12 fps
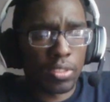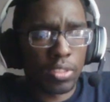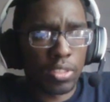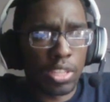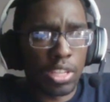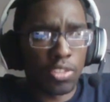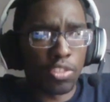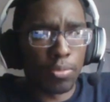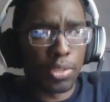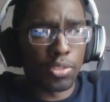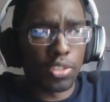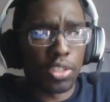He's
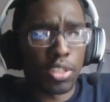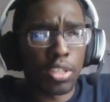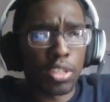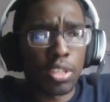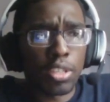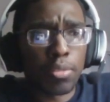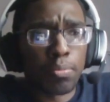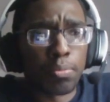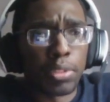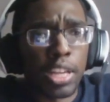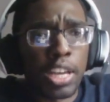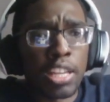demented.
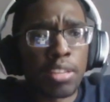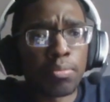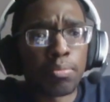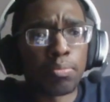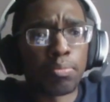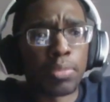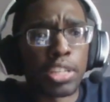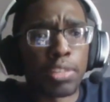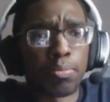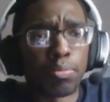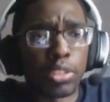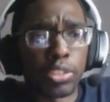Blind people. Big
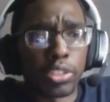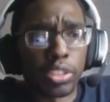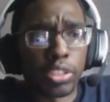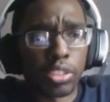Brother.